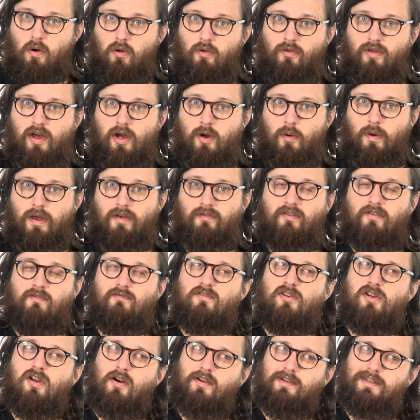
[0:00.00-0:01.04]
although if you've
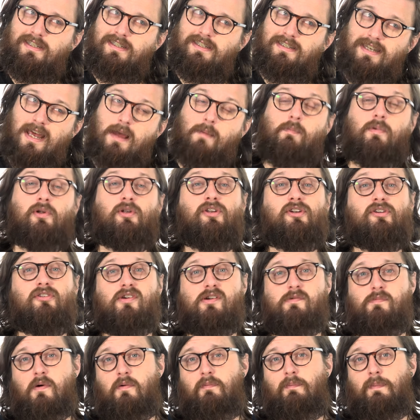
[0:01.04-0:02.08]
not assembled a
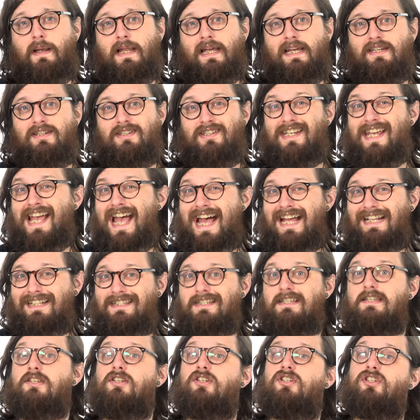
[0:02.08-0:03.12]
group of players yet,
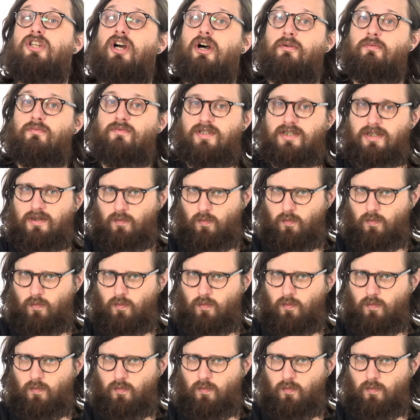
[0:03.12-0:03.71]
don't